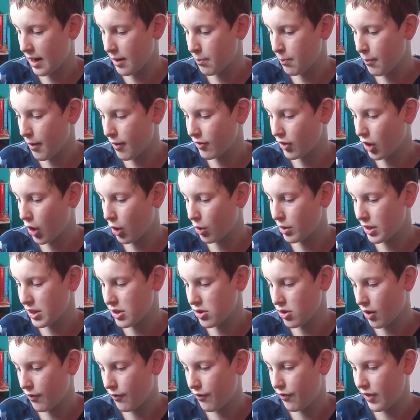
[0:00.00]
Marigold
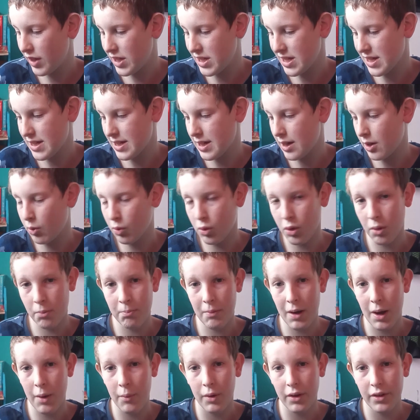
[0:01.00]
is convinced he'll
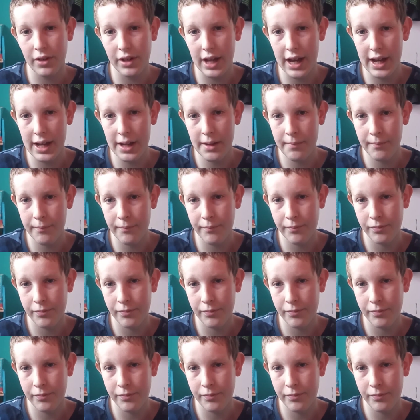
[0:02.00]
come back one day.